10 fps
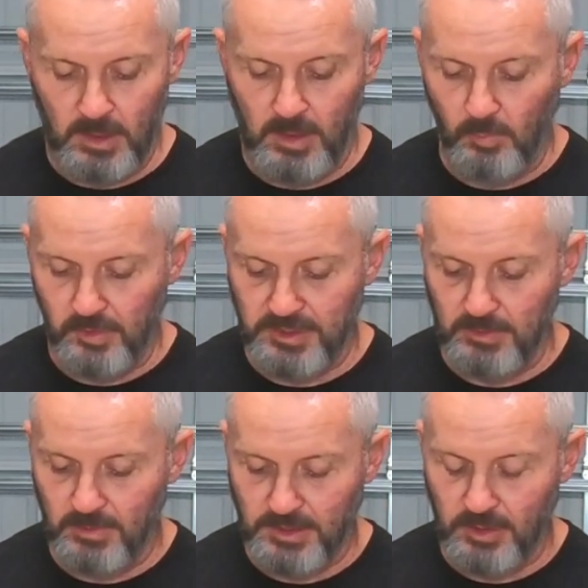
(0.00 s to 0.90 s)
We'll see
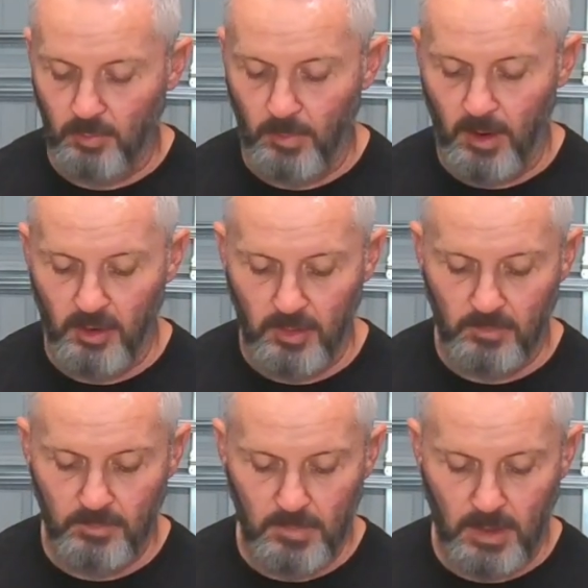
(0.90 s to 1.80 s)
when I start wearing
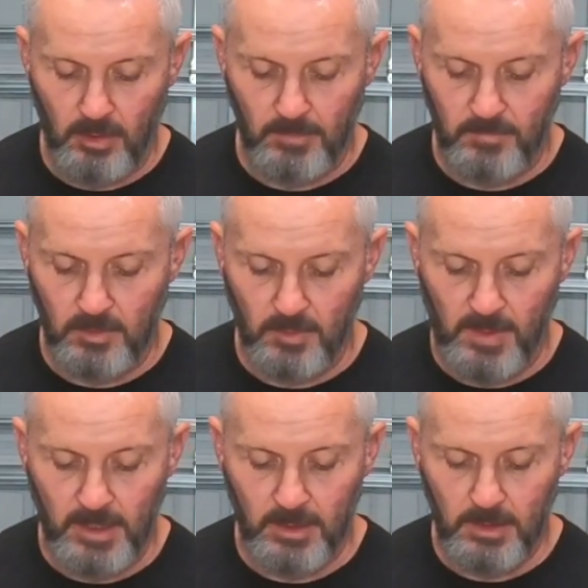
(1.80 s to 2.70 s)
them how I feel
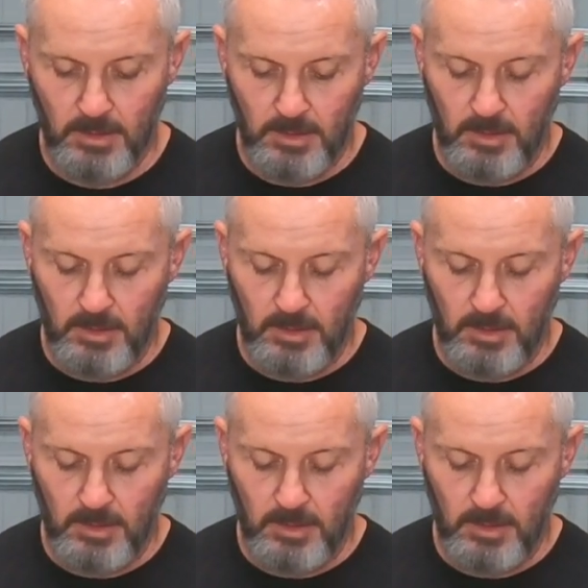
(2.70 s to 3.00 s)
about it.